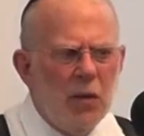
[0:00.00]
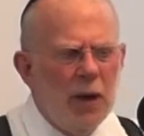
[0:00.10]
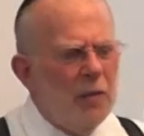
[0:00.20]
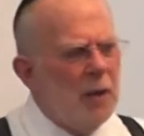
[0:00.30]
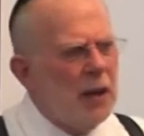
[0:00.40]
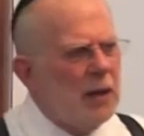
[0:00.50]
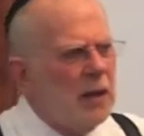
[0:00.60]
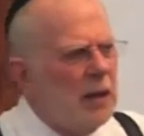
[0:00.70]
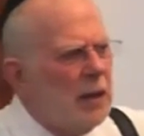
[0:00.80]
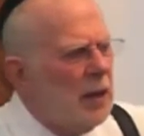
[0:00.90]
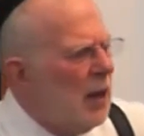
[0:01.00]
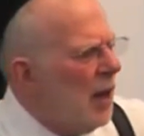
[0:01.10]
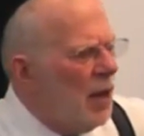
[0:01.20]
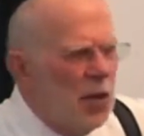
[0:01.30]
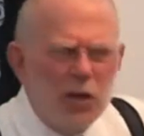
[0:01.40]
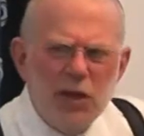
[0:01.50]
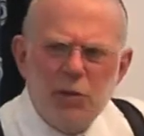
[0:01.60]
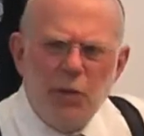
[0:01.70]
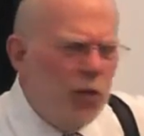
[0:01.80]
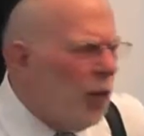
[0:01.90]
wait a minute. I heard this
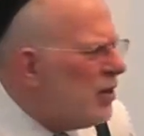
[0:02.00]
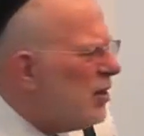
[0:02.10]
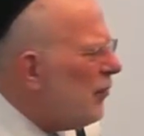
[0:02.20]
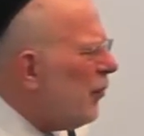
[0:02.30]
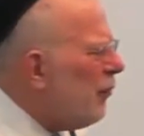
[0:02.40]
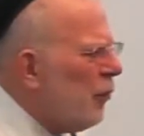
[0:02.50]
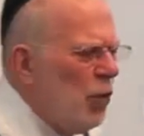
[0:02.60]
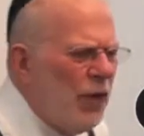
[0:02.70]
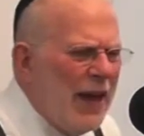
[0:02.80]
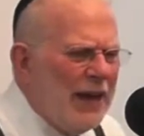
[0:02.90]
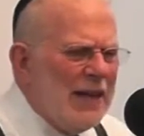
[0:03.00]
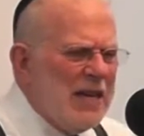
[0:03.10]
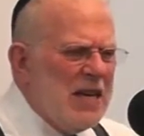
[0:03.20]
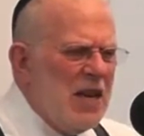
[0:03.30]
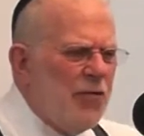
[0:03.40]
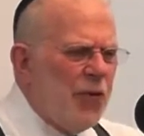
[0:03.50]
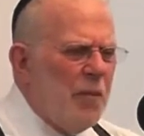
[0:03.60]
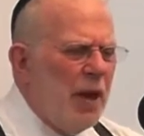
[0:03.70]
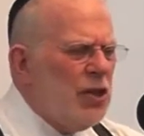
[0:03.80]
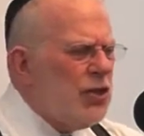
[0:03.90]
before. It's different from all that
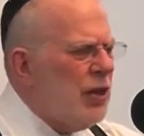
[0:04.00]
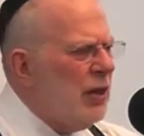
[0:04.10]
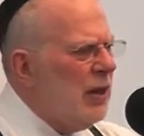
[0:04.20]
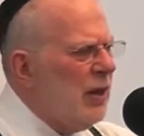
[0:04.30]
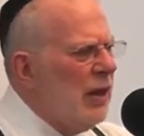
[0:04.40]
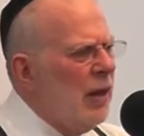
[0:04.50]
information